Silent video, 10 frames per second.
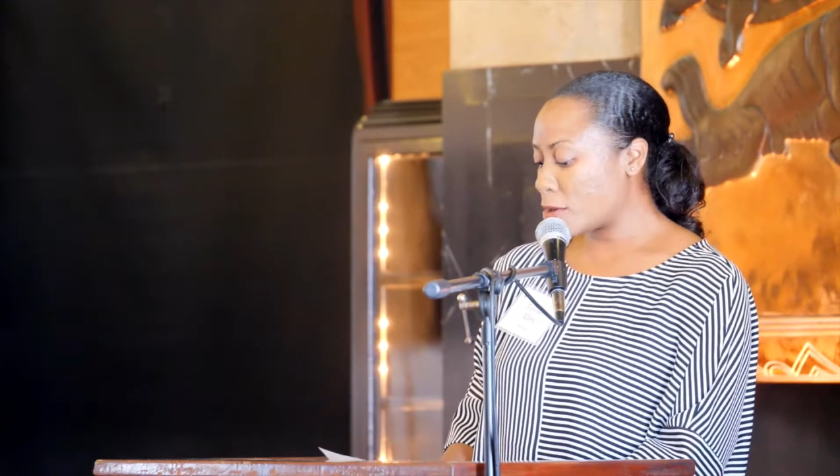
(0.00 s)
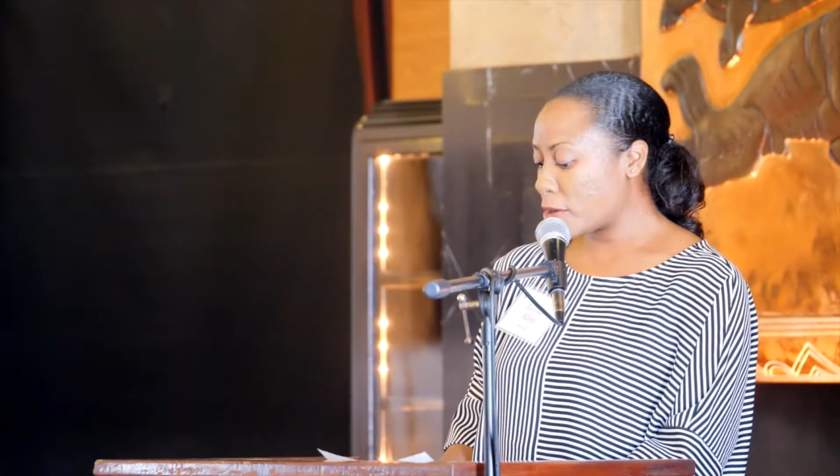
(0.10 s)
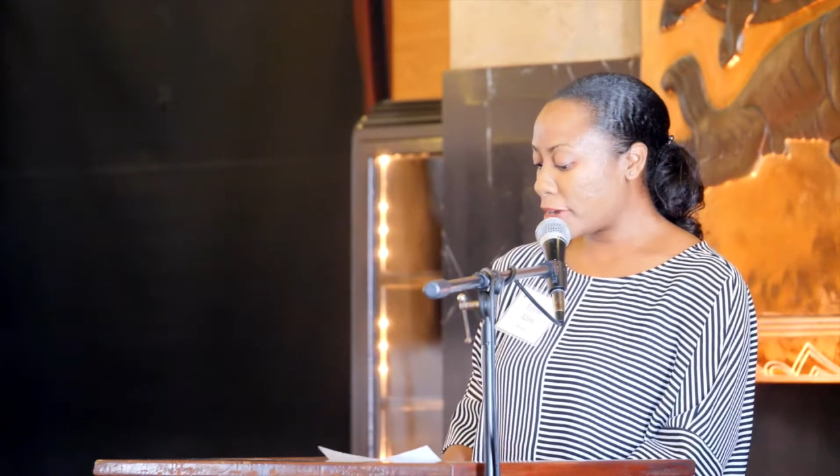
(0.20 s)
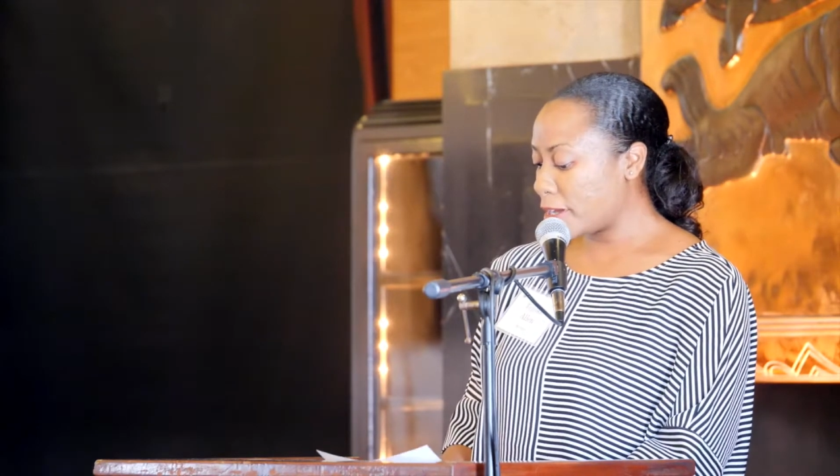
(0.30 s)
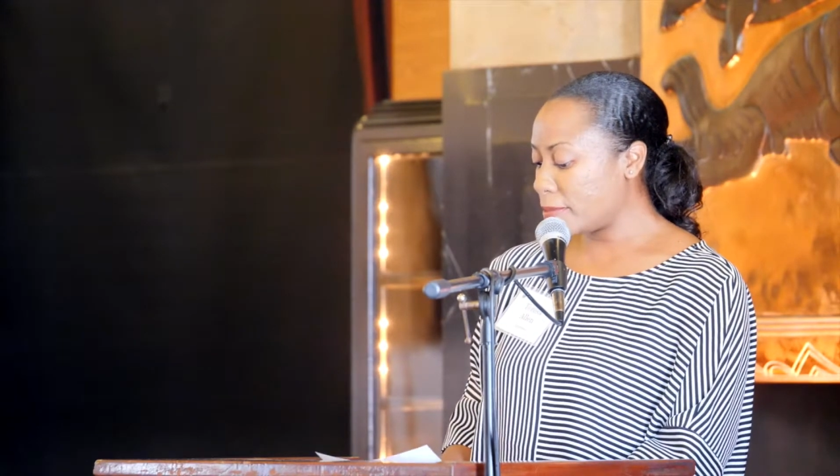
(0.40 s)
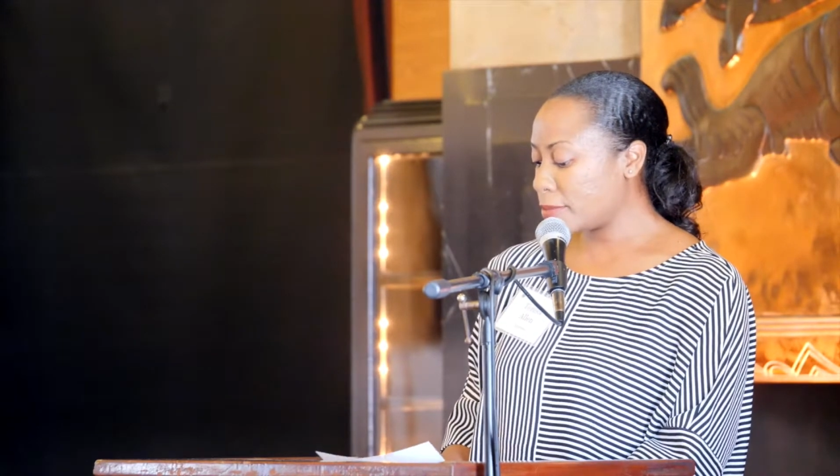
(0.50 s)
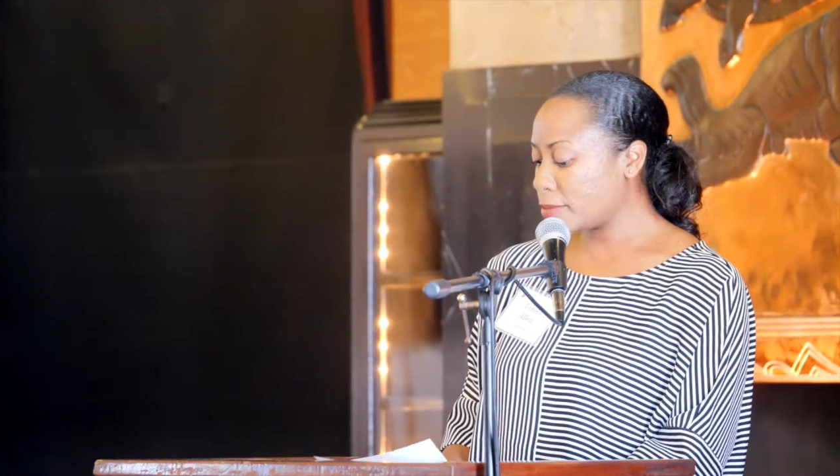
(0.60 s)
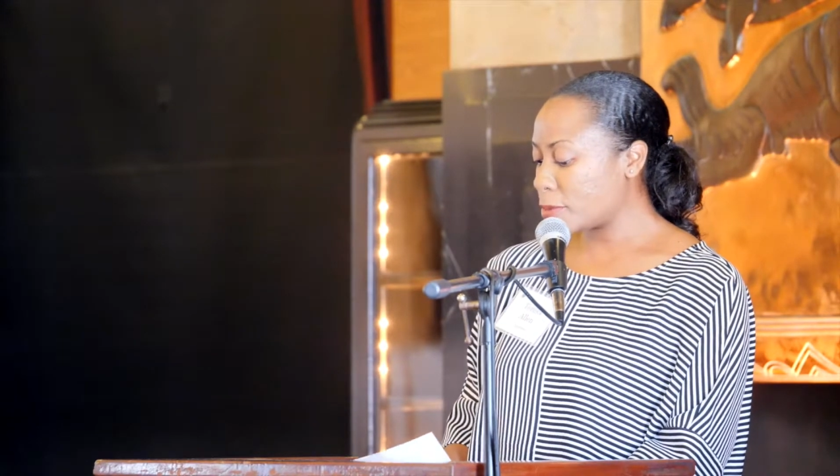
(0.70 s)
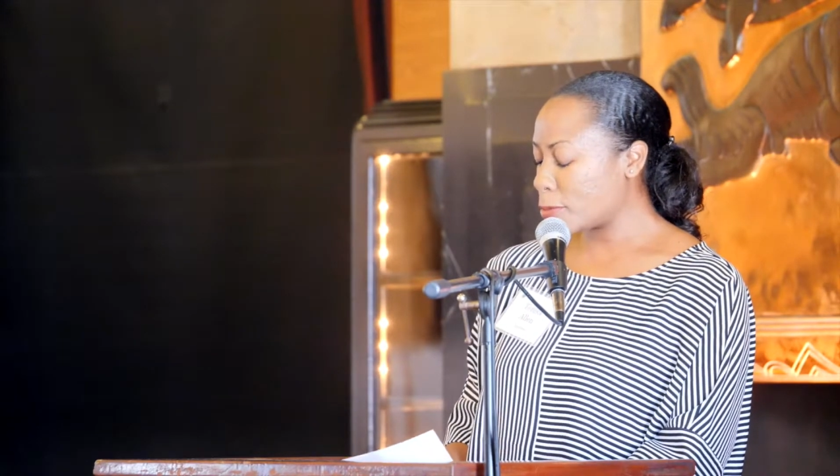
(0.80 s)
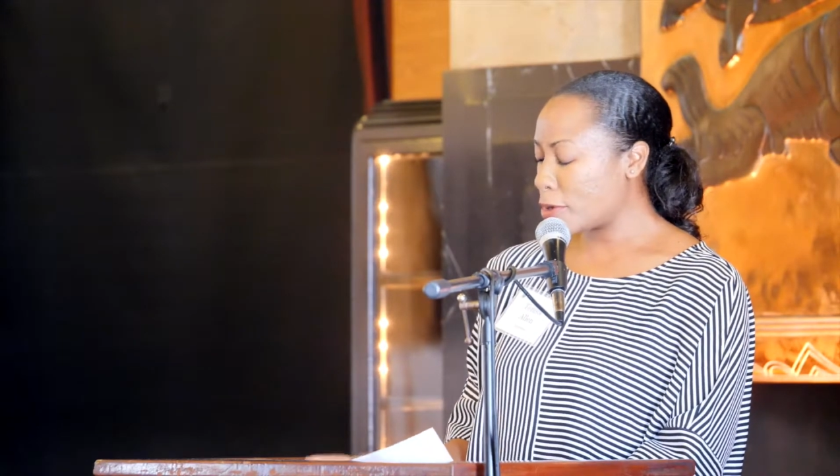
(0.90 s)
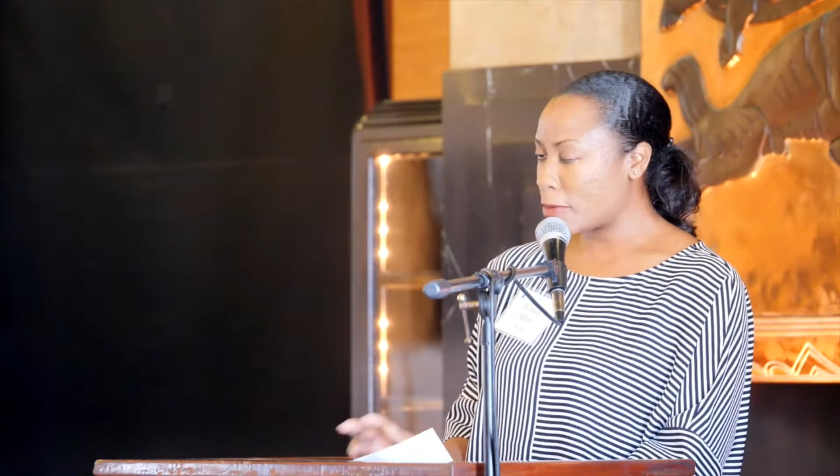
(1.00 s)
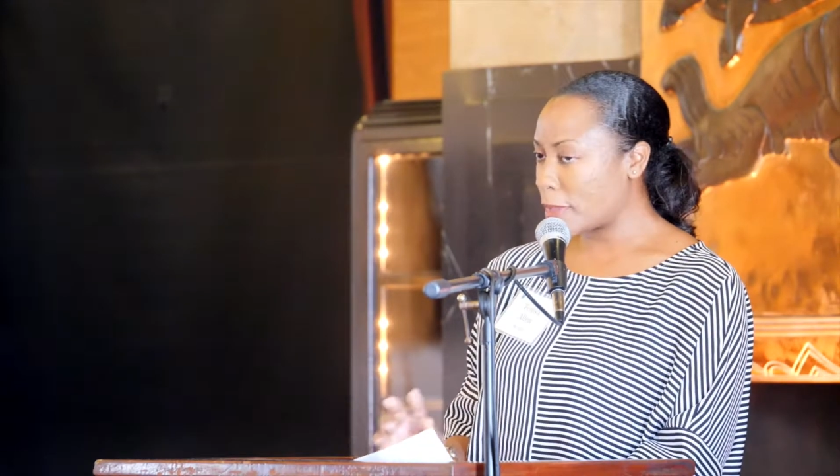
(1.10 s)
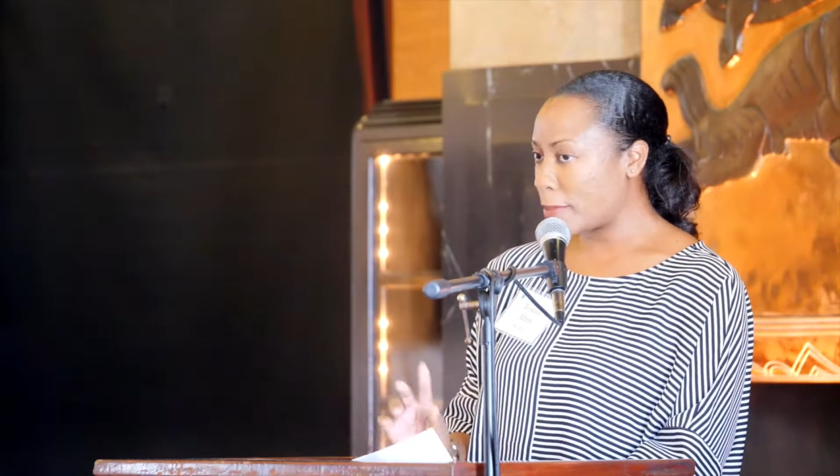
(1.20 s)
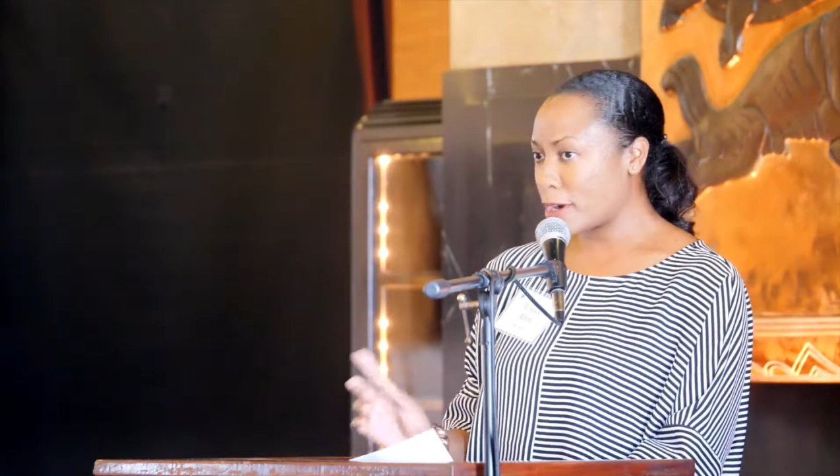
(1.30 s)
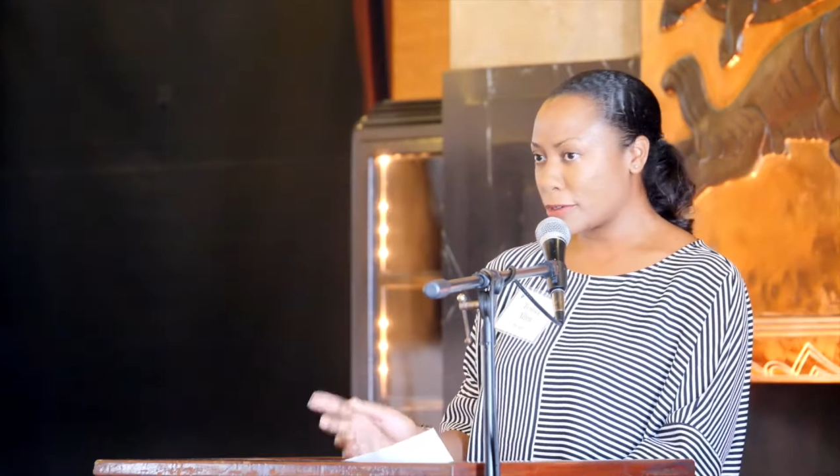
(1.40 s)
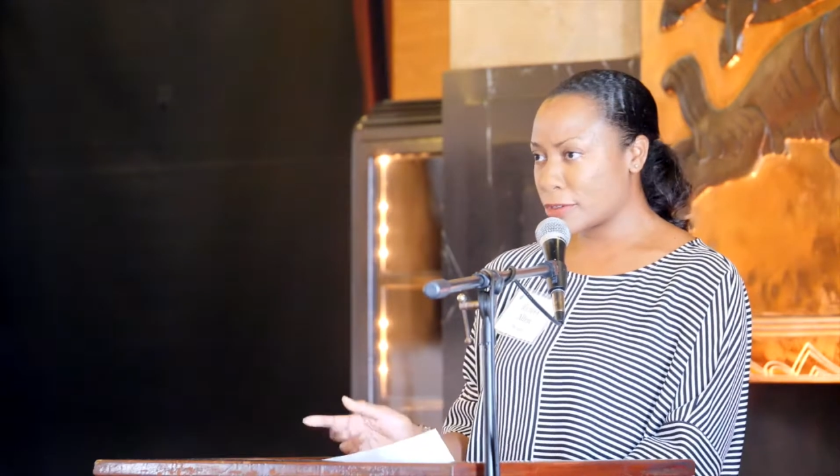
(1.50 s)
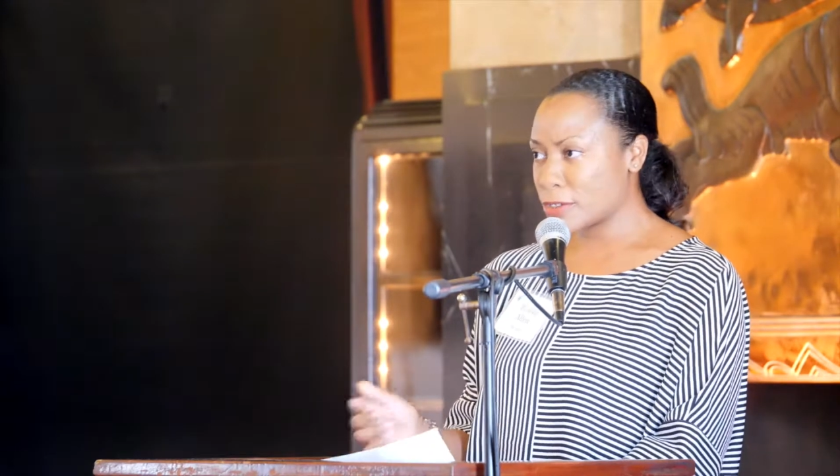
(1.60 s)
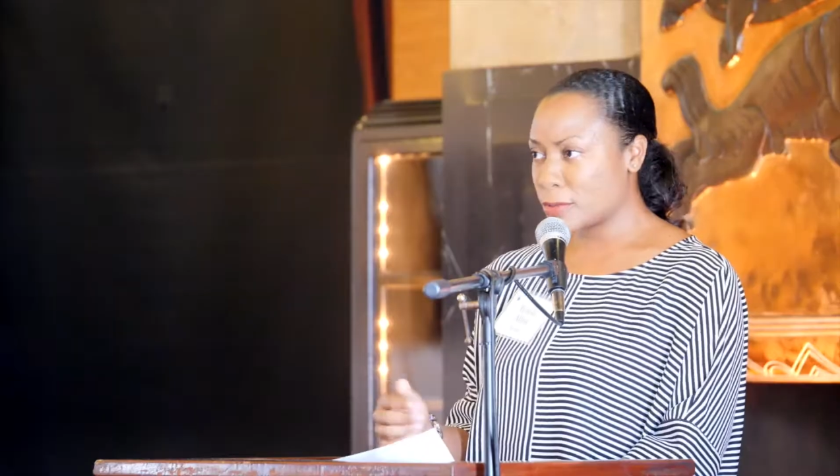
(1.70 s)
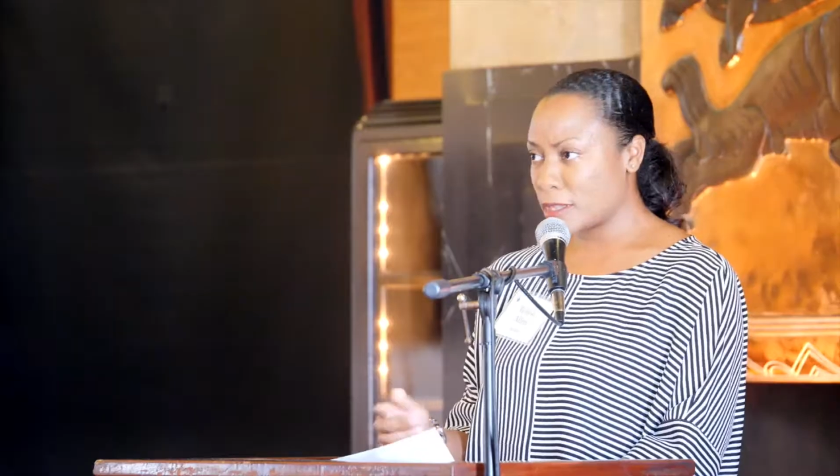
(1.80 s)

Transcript: Program, program that partners